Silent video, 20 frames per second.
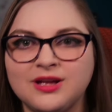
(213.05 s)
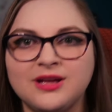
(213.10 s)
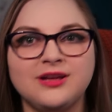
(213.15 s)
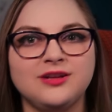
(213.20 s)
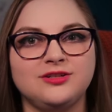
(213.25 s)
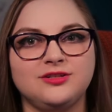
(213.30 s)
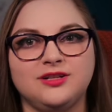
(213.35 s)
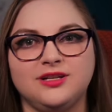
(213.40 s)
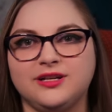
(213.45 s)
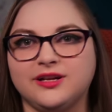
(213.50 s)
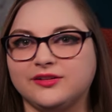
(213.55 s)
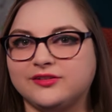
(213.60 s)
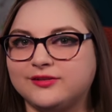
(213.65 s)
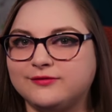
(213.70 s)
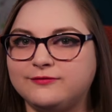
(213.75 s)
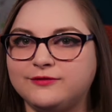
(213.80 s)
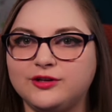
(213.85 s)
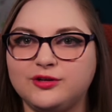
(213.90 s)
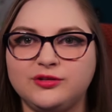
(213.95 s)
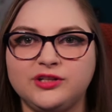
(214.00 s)
She doesn't
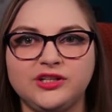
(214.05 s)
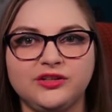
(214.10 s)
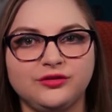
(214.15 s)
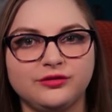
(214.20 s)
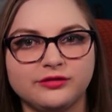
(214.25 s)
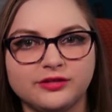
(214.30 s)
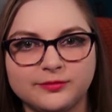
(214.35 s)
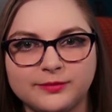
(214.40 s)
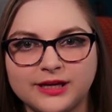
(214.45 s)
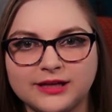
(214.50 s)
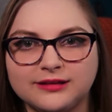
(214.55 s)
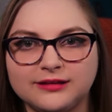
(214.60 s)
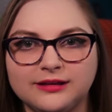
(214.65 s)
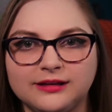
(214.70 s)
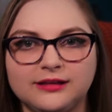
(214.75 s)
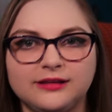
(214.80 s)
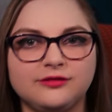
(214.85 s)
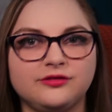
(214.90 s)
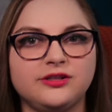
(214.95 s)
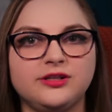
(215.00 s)
feel
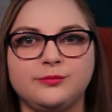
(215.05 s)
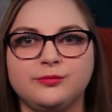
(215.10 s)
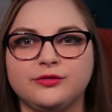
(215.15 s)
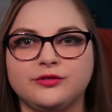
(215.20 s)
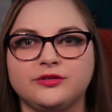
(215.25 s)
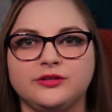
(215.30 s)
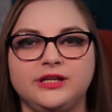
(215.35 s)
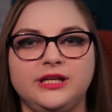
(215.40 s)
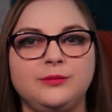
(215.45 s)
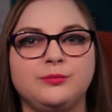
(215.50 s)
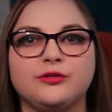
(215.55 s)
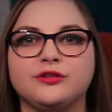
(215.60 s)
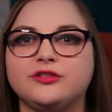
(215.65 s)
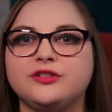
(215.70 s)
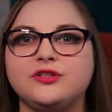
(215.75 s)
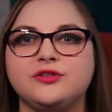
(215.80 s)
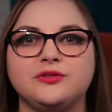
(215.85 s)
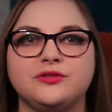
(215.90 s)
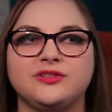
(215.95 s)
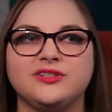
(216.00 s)
disrespected if she he
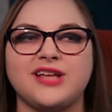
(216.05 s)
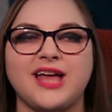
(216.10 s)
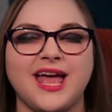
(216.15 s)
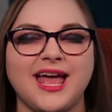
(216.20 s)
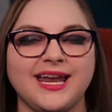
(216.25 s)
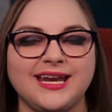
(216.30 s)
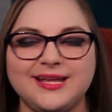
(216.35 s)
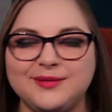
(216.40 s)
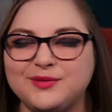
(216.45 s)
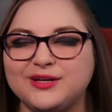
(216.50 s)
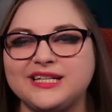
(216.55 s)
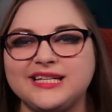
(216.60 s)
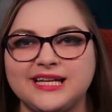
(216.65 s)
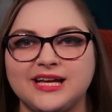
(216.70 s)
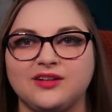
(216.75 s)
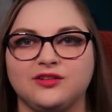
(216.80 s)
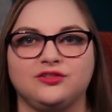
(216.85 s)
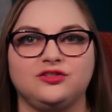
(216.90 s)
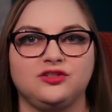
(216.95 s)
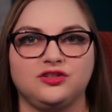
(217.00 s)
pursues anybody
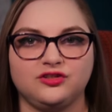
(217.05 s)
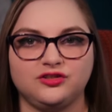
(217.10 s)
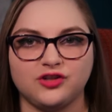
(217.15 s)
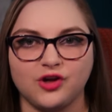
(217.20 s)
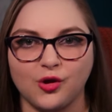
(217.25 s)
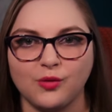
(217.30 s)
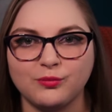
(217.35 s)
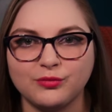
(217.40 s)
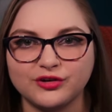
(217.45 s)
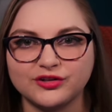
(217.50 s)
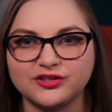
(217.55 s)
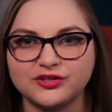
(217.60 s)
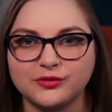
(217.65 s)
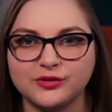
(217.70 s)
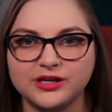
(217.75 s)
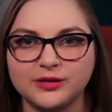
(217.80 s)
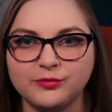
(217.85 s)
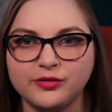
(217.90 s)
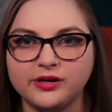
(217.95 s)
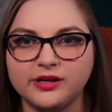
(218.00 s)
else. Just don't pursue
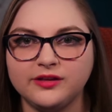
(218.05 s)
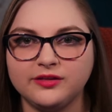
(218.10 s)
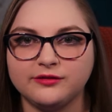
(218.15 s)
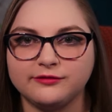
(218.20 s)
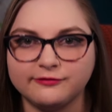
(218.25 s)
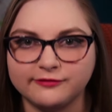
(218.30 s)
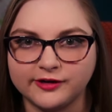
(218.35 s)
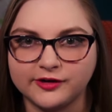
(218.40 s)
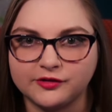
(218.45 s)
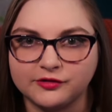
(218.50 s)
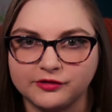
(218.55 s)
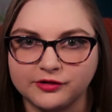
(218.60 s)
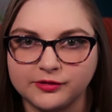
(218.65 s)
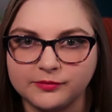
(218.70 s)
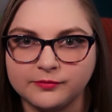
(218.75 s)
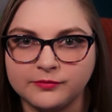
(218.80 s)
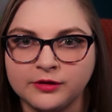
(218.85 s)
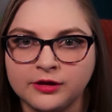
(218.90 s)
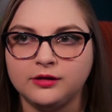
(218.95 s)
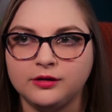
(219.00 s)
anybody in the friend group,
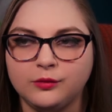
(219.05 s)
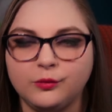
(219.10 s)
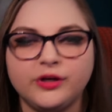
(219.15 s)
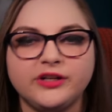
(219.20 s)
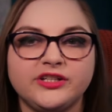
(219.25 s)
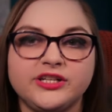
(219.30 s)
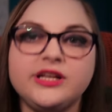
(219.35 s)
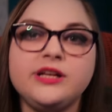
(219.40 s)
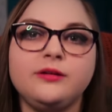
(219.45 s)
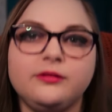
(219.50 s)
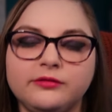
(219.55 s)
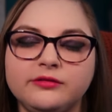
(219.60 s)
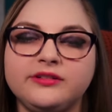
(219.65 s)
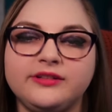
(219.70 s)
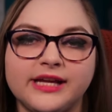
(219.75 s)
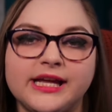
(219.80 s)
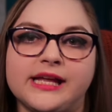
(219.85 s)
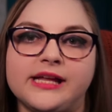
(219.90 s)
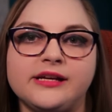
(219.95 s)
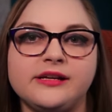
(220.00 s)
which he
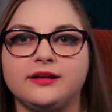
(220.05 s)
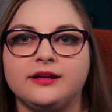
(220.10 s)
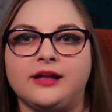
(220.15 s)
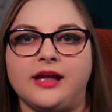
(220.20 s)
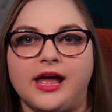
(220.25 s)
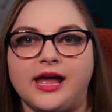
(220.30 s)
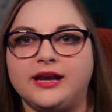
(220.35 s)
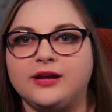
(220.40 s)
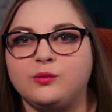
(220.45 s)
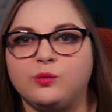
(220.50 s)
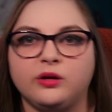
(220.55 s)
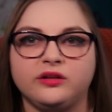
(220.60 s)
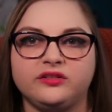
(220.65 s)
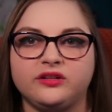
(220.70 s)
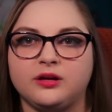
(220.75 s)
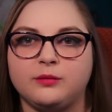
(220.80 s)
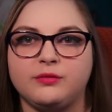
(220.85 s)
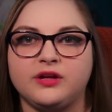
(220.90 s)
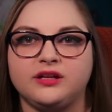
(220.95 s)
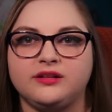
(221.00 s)
did, and it wasn't
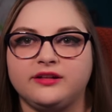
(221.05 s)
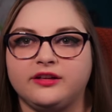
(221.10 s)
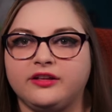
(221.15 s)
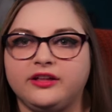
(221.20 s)
a big deal.